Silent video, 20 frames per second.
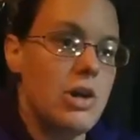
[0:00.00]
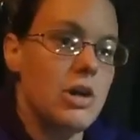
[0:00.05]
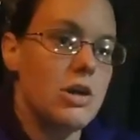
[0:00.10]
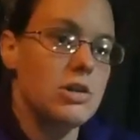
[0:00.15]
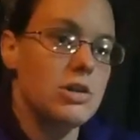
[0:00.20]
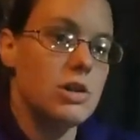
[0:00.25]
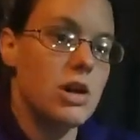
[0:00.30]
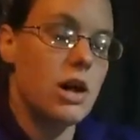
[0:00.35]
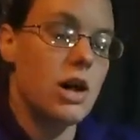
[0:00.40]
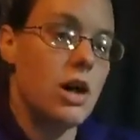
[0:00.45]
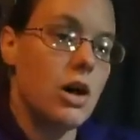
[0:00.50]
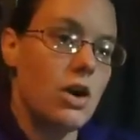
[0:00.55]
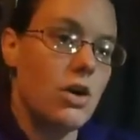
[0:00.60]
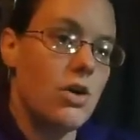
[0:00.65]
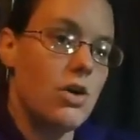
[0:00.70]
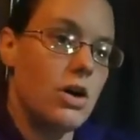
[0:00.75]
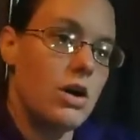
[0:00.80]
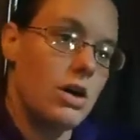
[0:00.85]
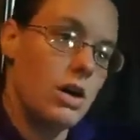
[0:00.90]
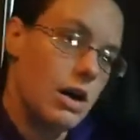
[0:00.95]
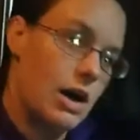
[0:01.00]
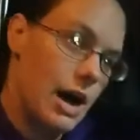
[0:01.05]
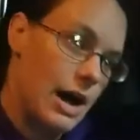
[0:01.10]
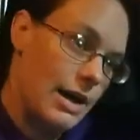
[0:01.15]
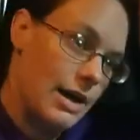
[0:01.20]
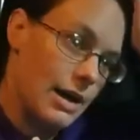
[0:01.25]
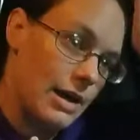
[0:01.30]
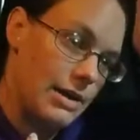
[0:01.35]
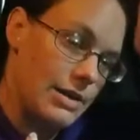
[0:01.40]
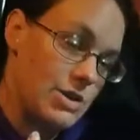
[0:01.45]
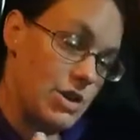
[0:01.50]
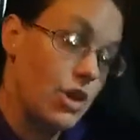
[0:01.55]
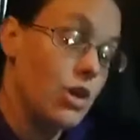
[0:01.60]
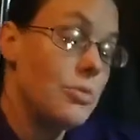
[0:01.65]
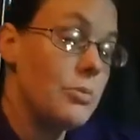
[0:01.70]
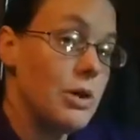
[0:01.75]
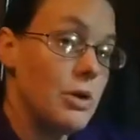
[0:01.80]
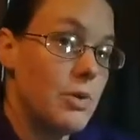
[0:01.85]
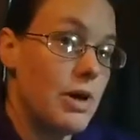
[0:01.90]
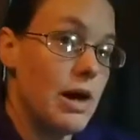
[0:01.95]
So it took
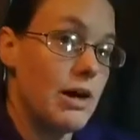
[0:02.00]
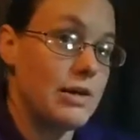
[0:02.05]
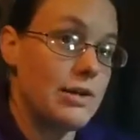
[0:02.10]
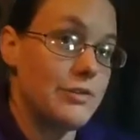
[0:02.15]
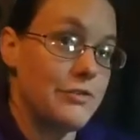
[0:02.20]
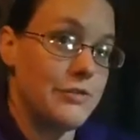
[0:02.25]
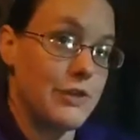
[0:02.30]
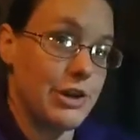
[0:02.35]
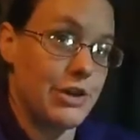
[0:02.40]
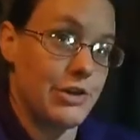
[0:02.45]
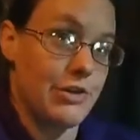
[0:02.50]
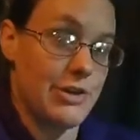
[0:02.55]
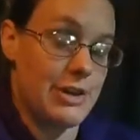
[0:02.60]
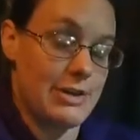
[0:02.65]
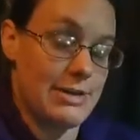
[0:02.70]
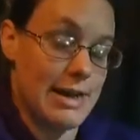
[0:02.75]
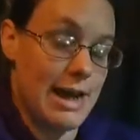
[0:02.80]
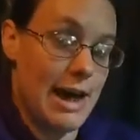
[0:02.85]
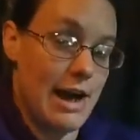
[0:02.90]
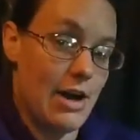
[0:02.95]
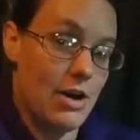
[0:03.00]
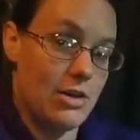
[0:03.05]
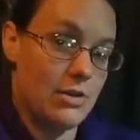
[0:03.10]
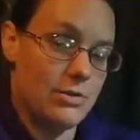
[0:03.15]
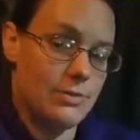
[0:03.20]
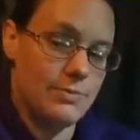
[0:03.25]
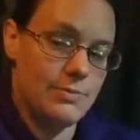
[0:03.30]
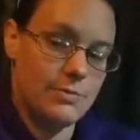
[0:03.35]
me a while to figure this out.